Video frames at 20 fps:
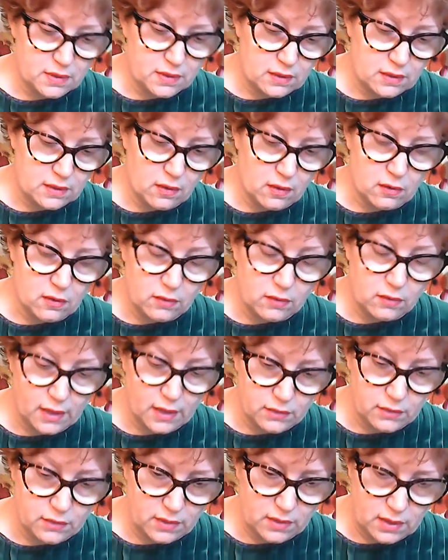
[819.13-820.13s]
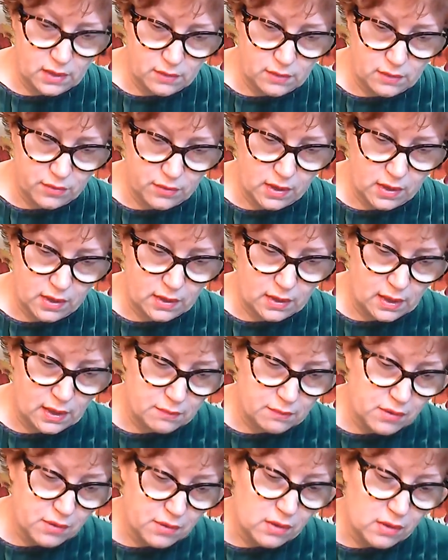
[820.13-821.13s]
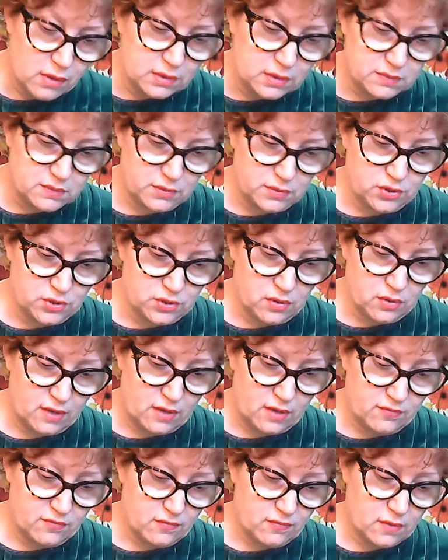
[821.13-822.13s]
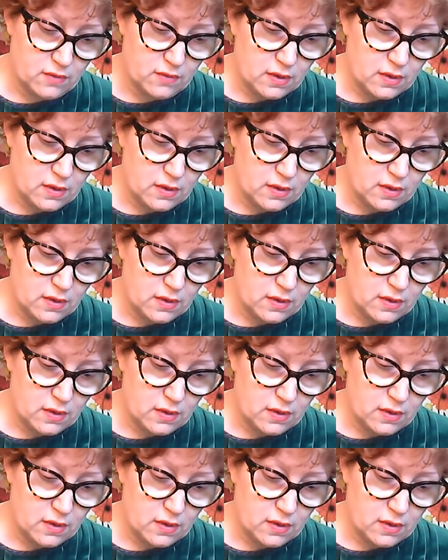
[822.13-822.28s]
and Uncle Henry had brought Aunt Polly's butcher knife.